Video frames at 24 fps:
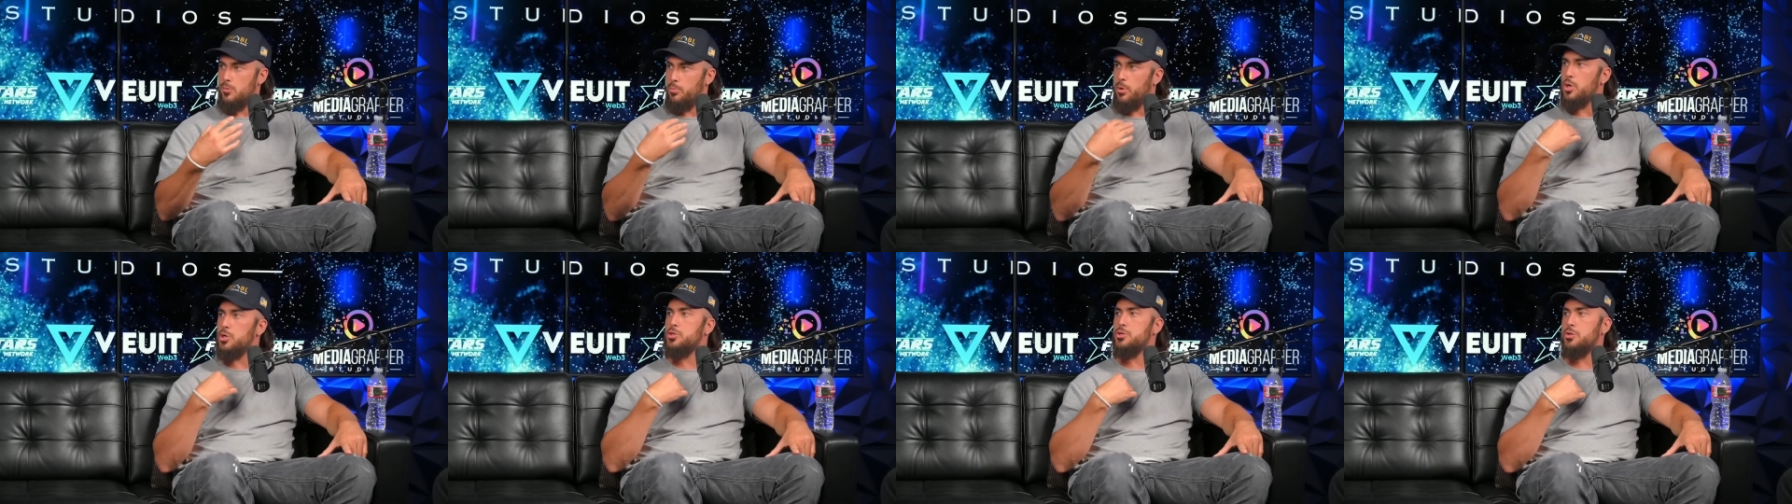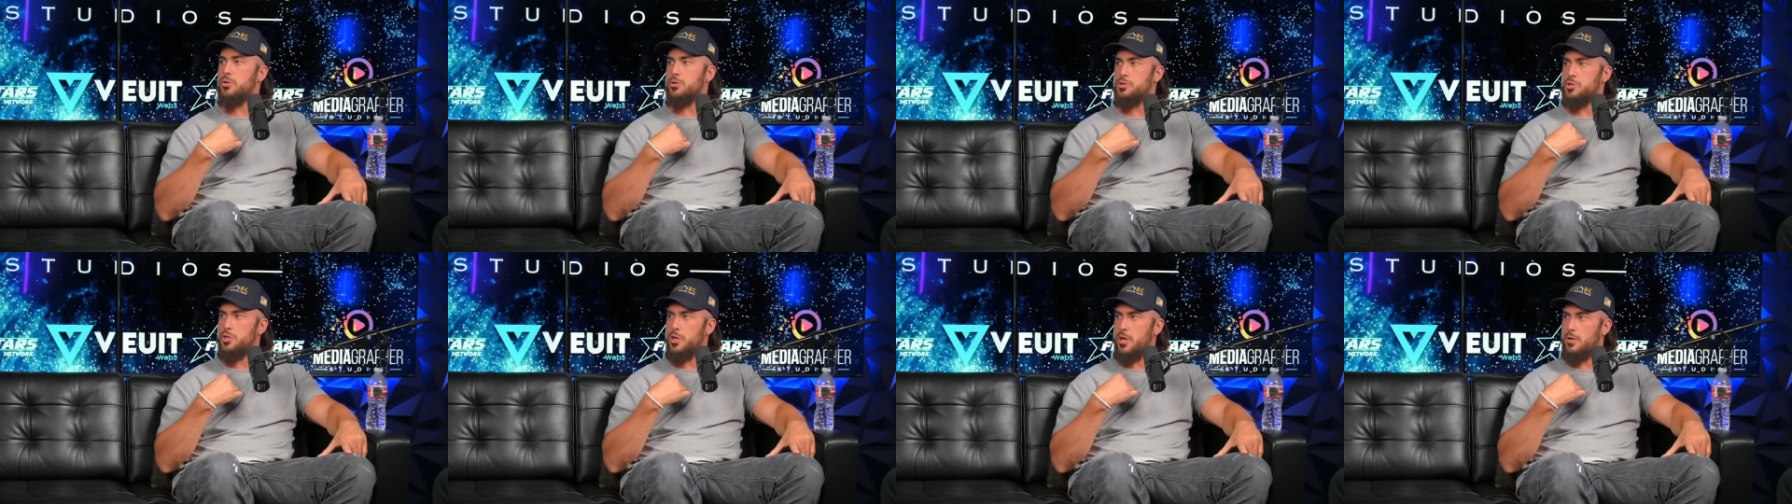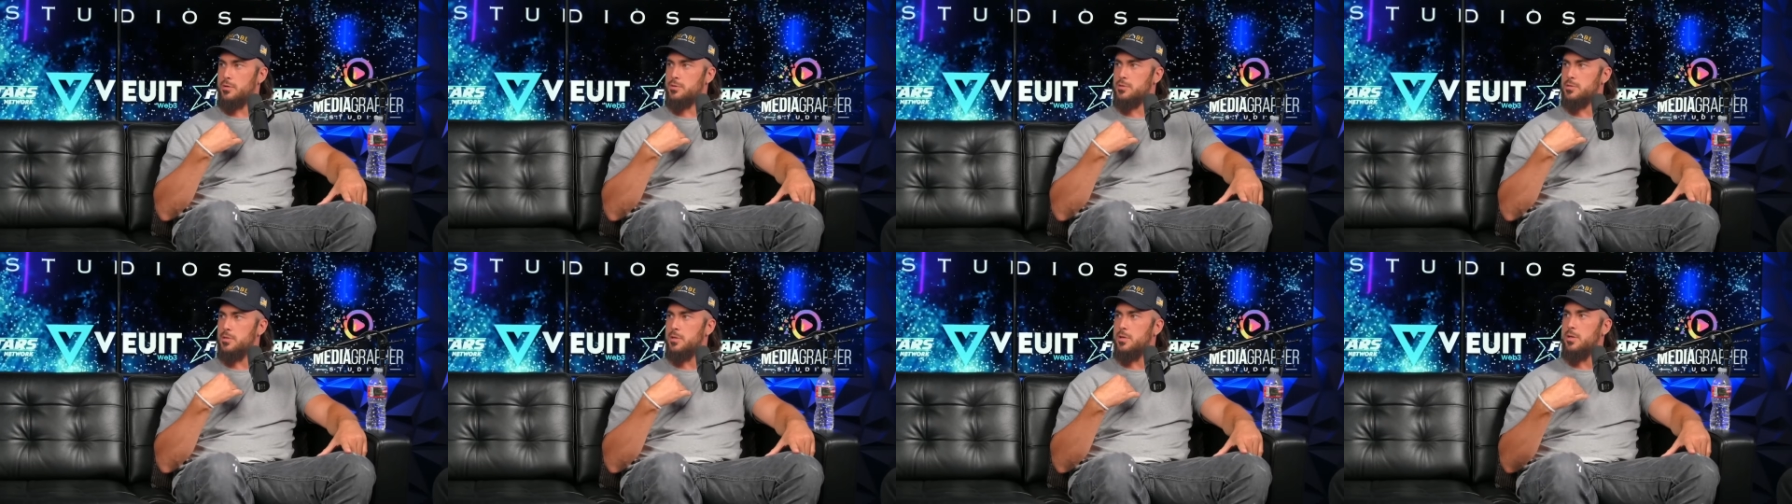personal
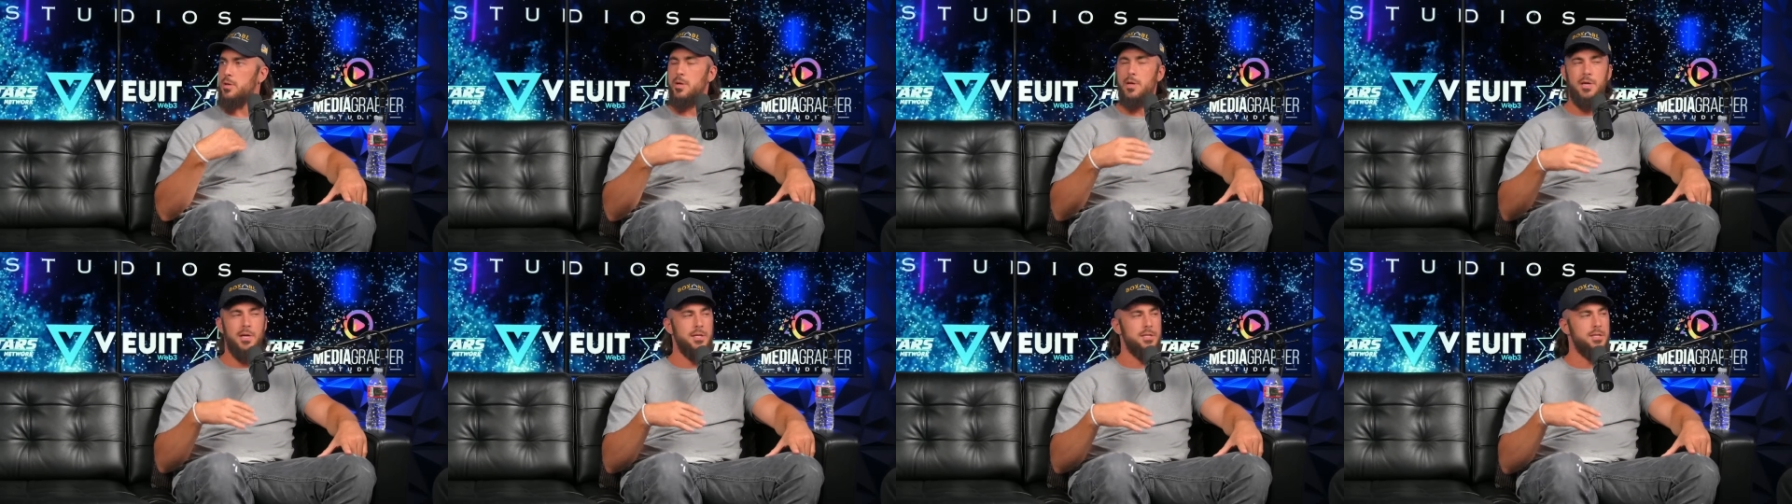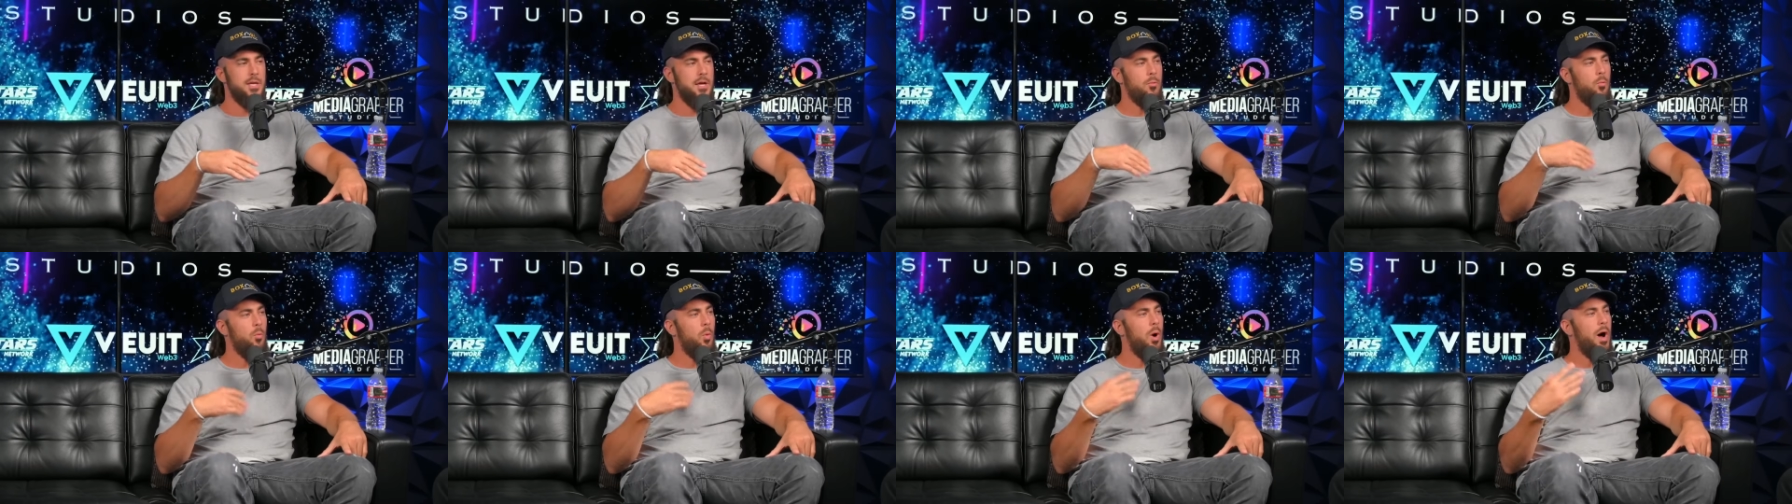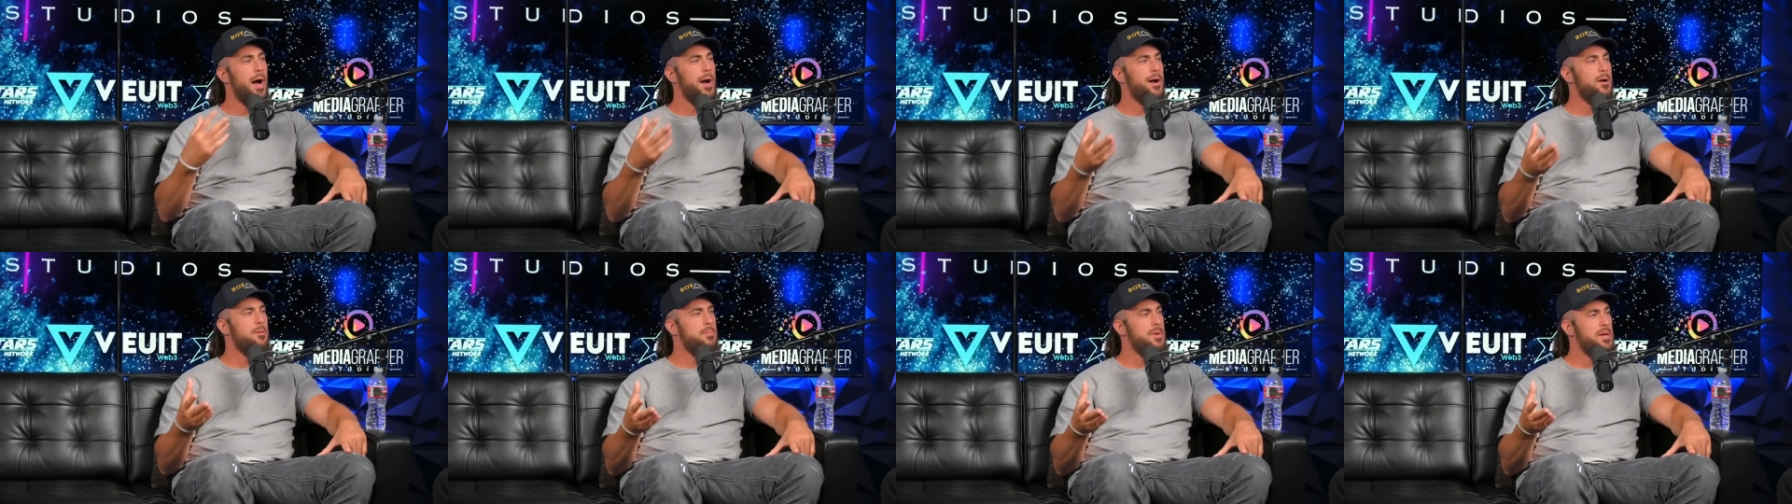shares. He said,
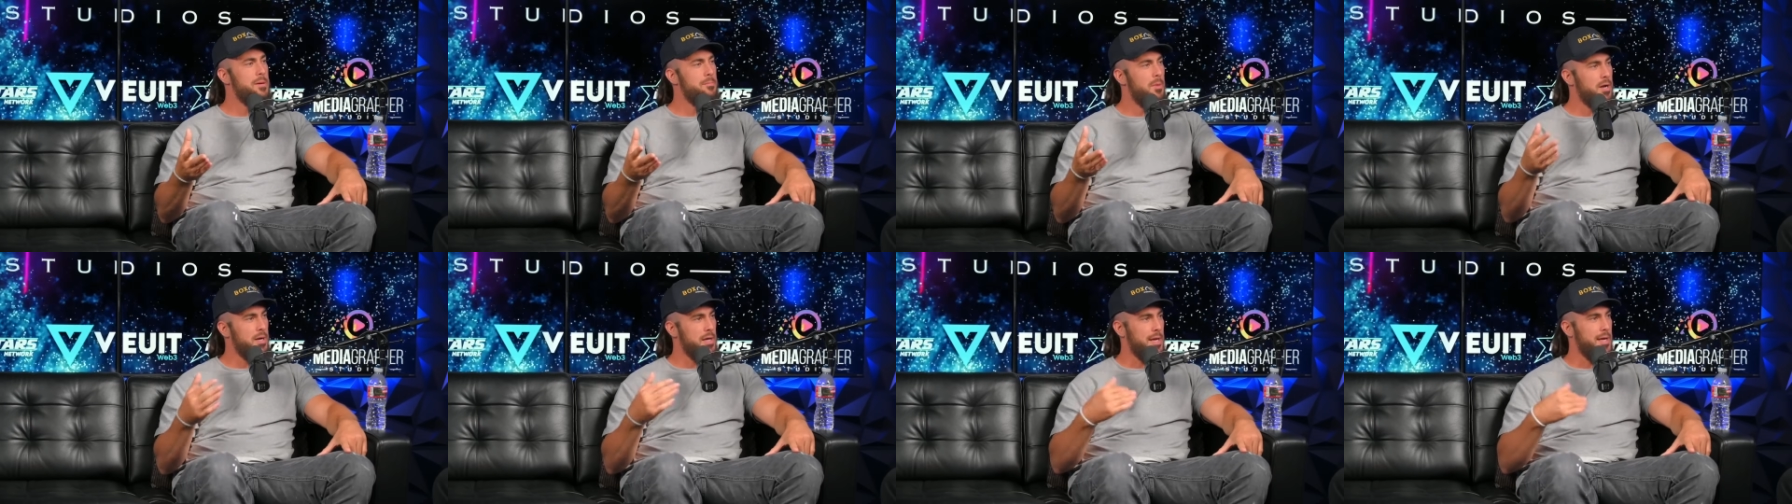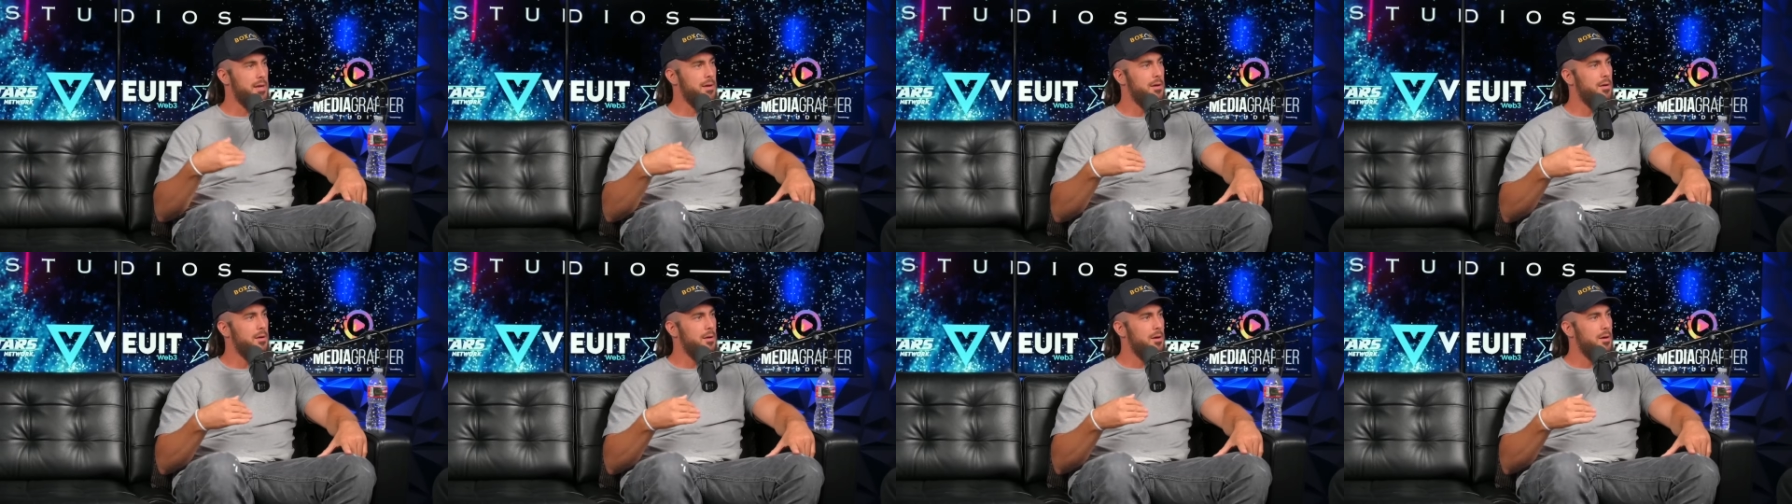wire me money.